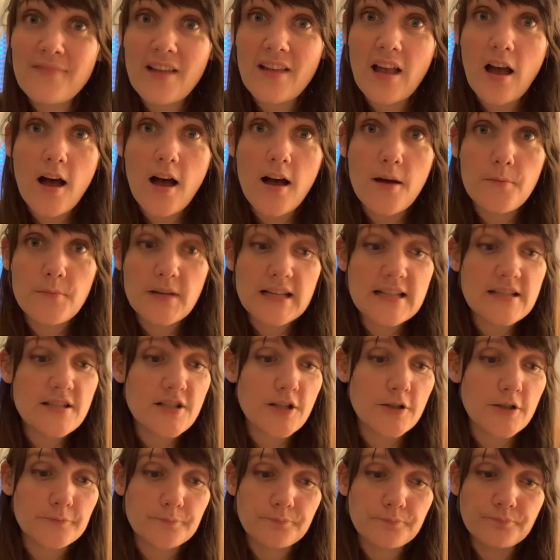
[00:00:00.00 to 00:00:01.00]
And
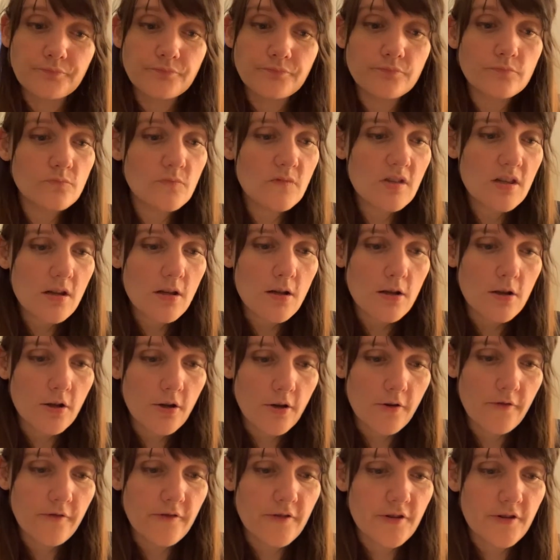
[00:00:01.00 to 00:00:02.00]
so look
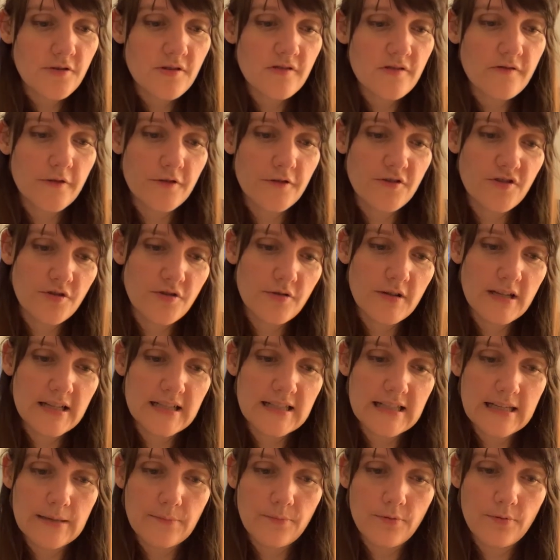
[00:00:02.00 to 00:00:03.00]
over those first 3
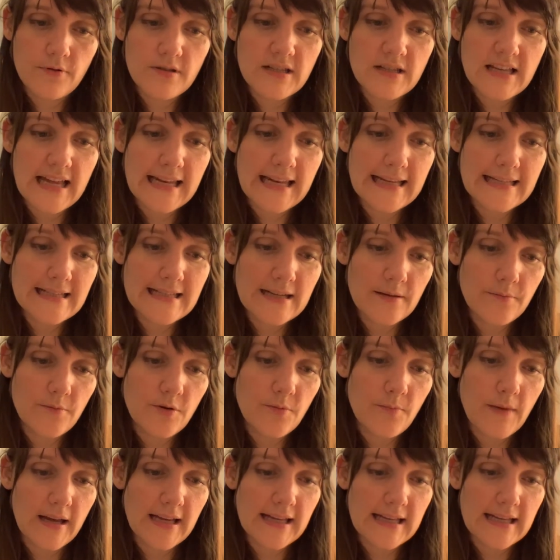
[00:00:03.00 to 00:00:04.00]
examples anytime you
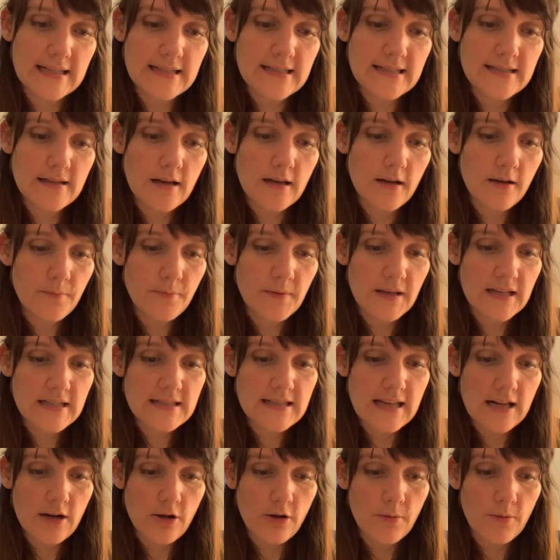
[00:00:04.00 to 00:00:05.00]
might get stuck, because
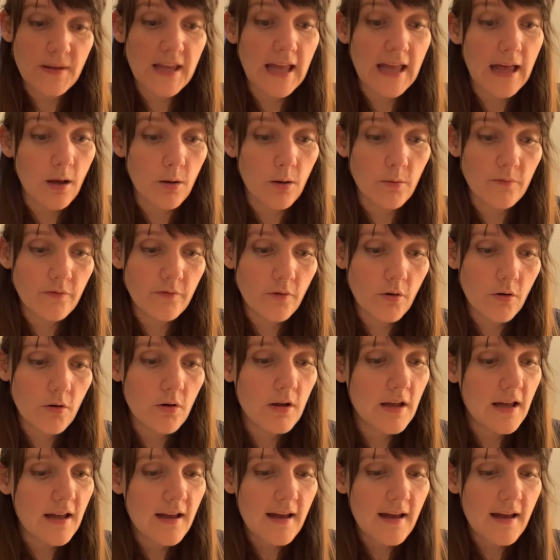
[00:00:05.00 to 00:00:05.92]
that'll be helpful.